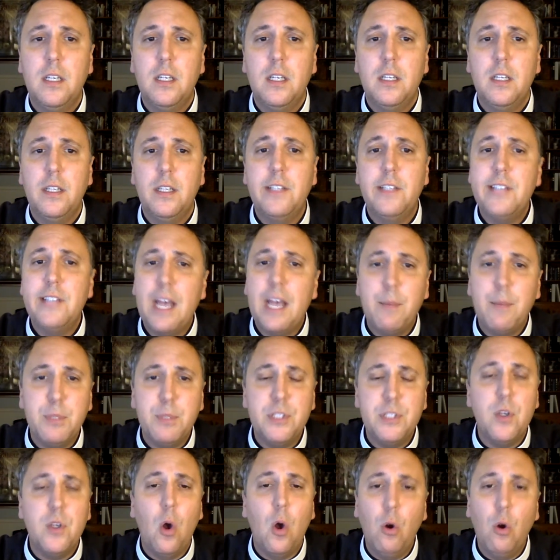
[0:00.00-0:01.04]
This happens
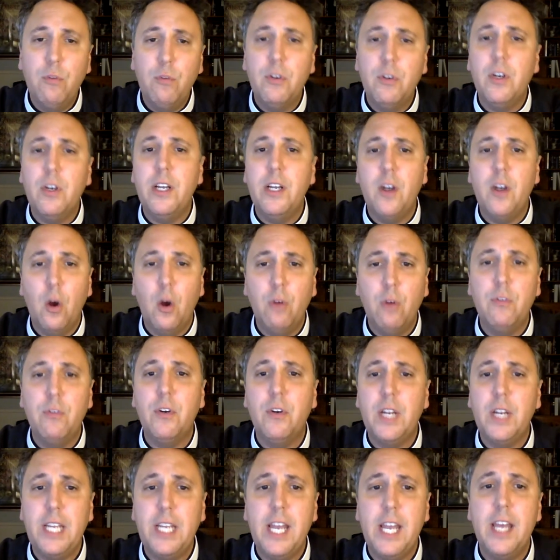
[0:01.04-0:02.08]
over and over
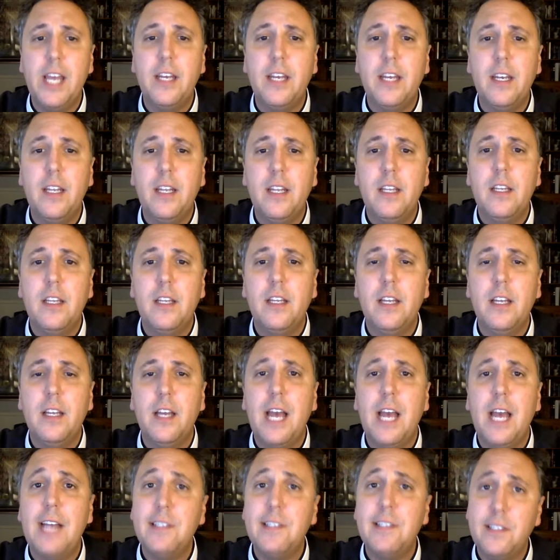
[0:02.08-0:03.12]
again,
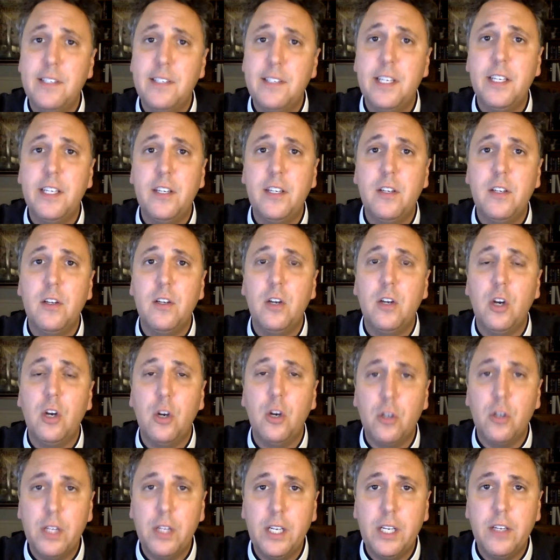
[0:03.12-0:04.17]
as it did
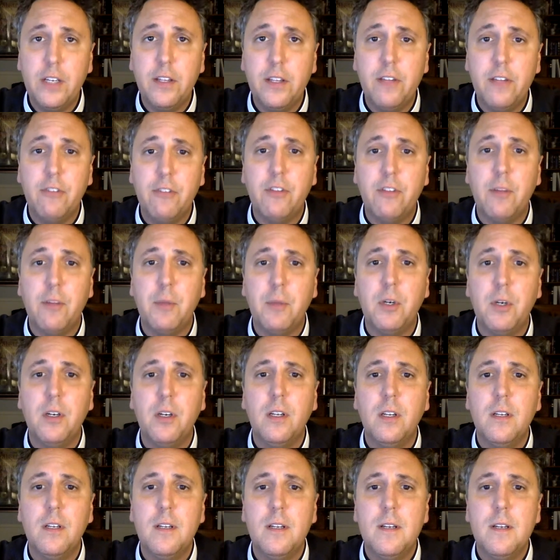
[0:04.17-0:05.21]
earlier this summer
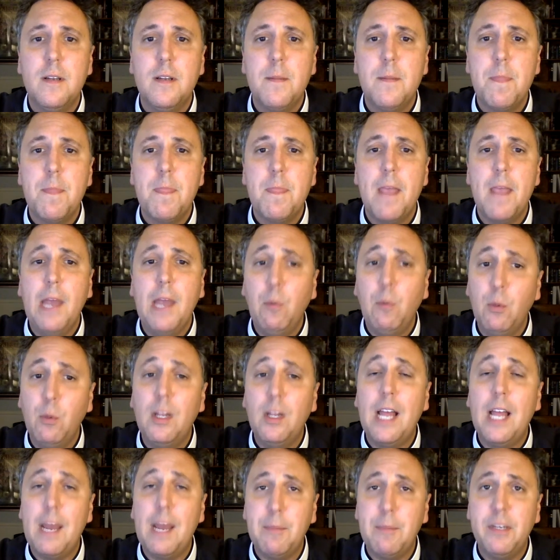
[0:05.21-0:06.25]
and will
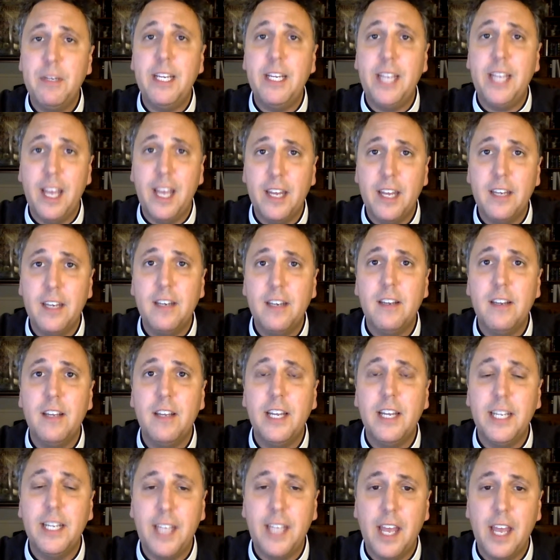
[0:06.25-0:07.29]
happen again and
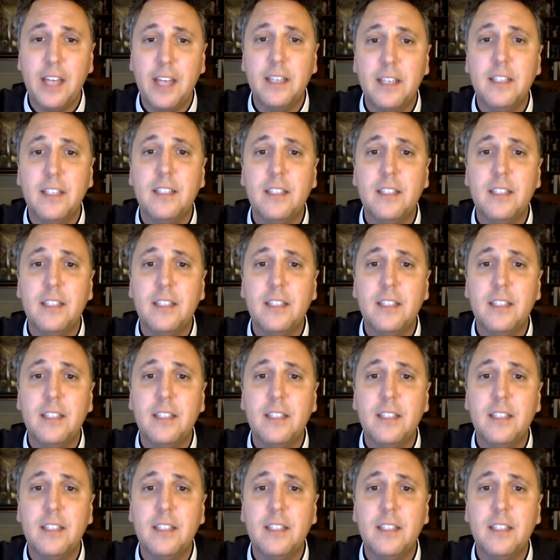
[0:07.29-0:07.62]
again